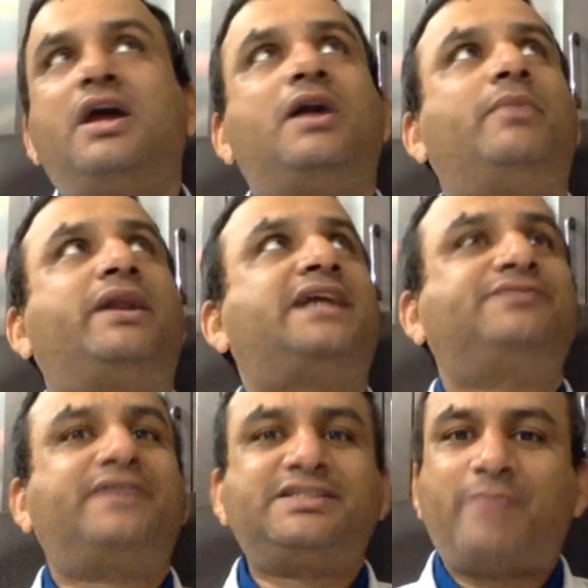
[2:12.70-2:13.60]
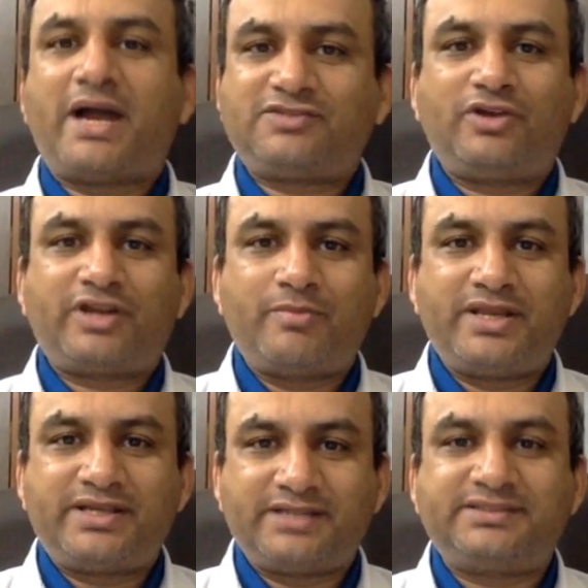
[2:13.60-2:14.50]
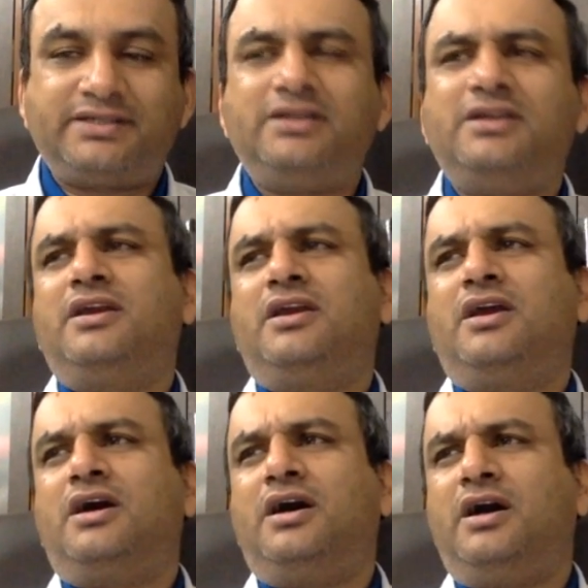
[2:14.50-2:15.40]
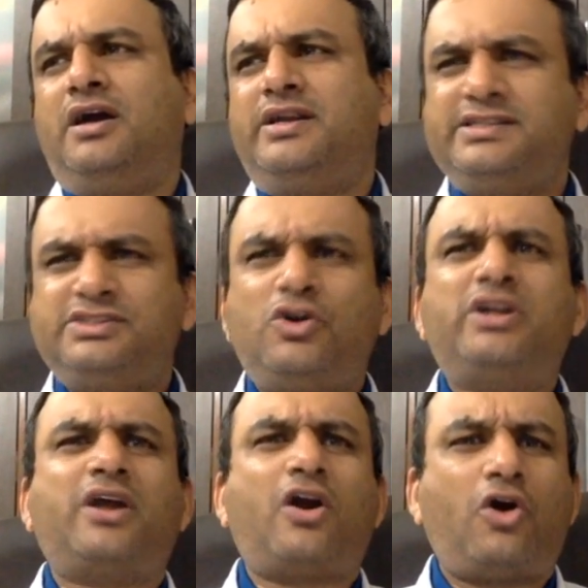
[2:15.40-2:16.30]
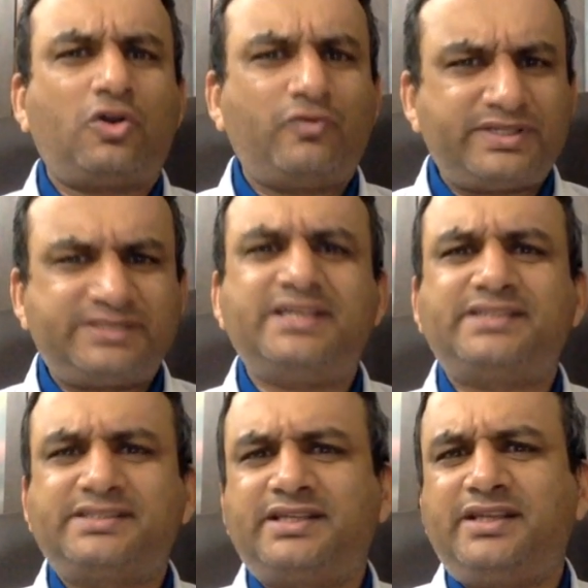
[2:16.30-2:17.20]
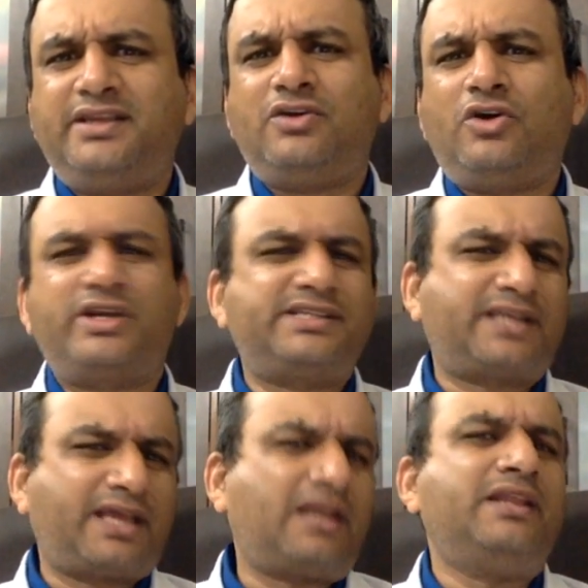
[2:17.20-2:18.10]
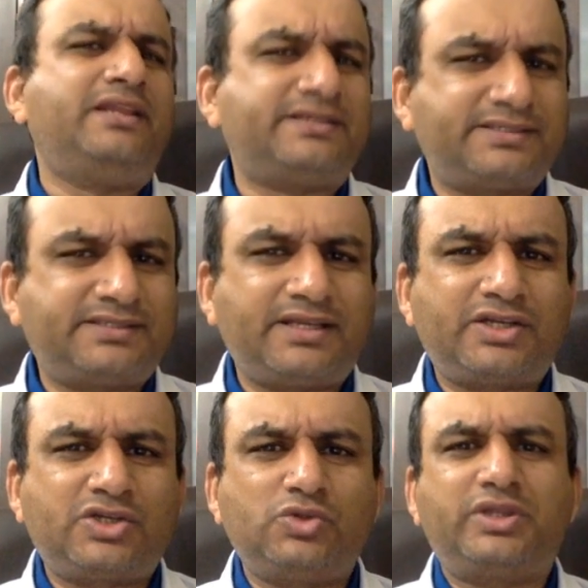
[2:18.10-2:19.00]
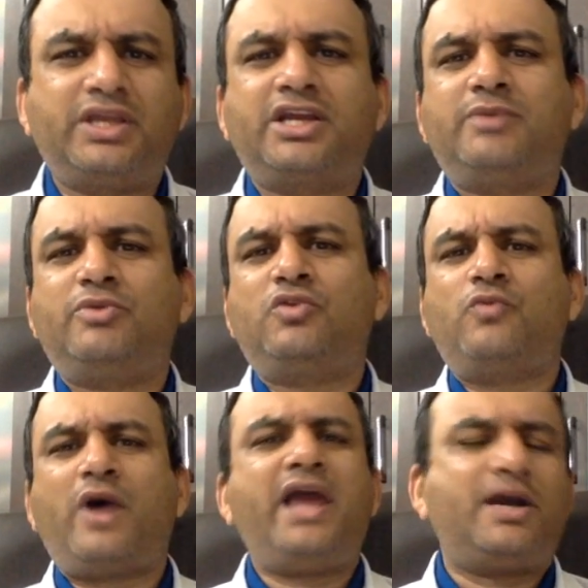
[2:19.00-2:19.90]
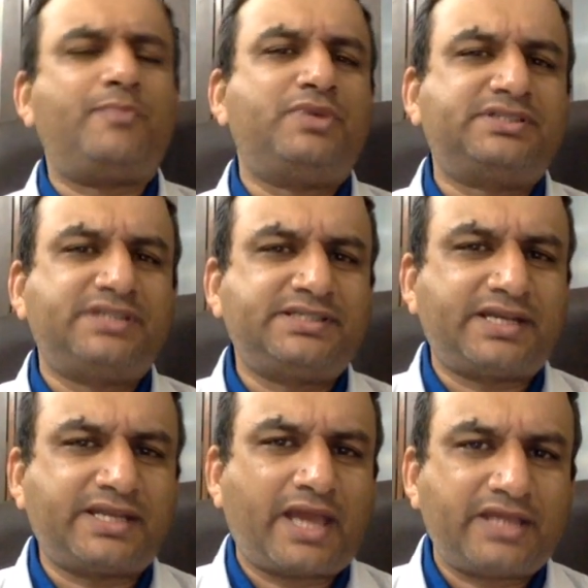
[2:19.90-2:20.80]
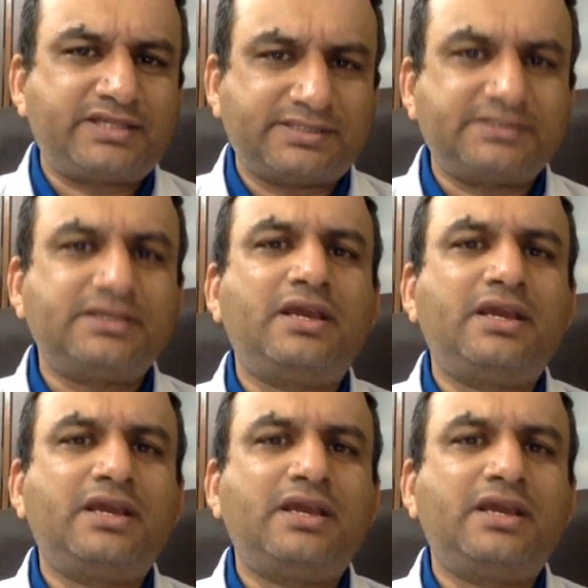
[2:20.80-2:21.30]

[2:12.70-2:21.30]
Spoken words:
But as far as bachelor remedy concerned, it is not always necessary, or it is rarely necessary to think about why a person is getting anxious.